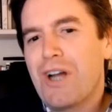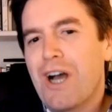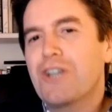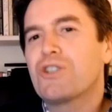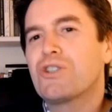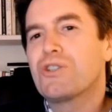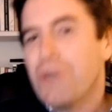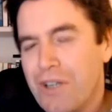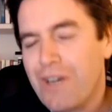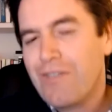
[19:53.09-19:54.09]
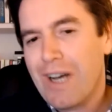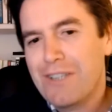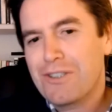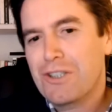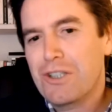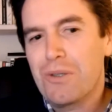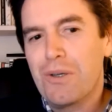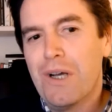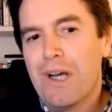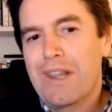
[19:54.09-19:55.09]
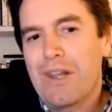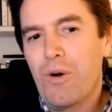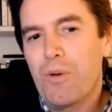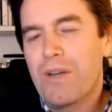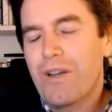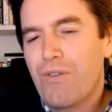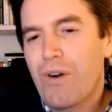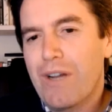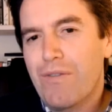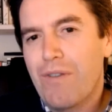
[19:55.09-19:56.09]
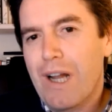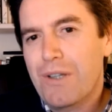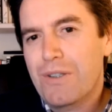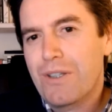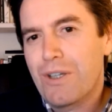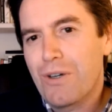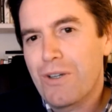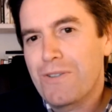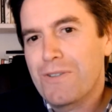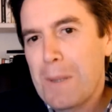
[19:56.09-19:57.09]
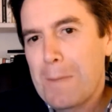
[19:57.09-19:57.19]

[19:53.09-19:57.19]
I should have asked you that would be of great value to the audience?